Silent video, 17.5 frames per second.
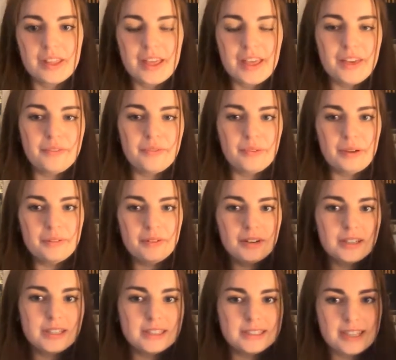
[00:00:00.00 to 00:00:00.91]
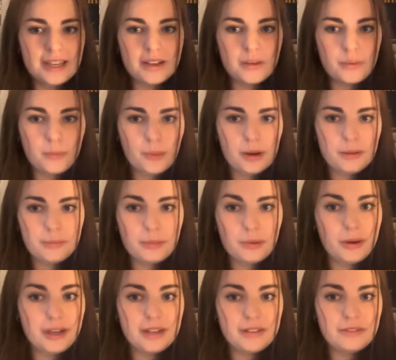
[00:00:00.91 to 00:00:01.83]
If we were to take 1
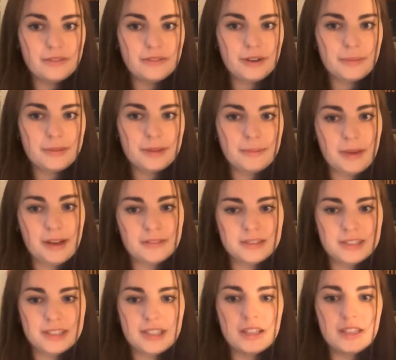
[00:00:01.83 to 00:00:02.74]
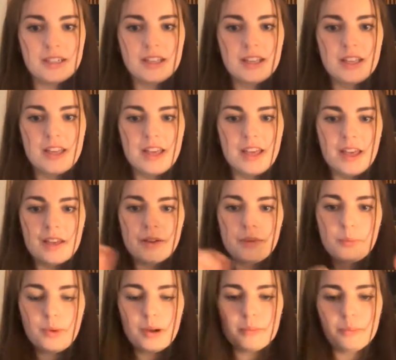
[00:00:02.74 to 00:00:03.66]
point from the mountain
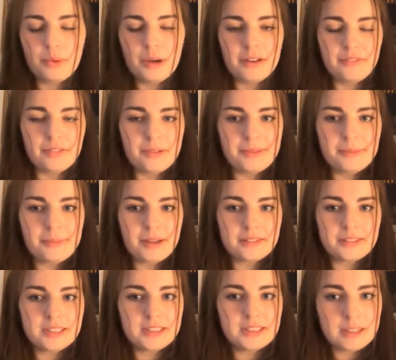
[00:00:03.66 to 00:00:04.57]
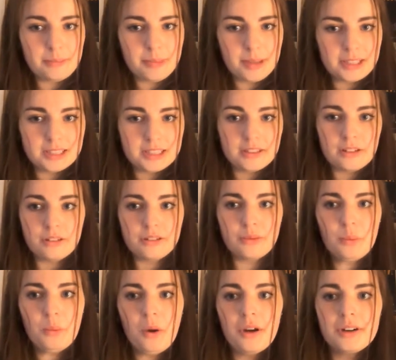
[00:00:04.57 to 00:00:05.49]
and 1 point from the mountain depicted on
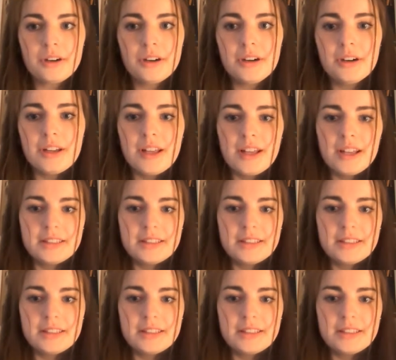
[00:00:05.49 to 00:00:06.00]
the water,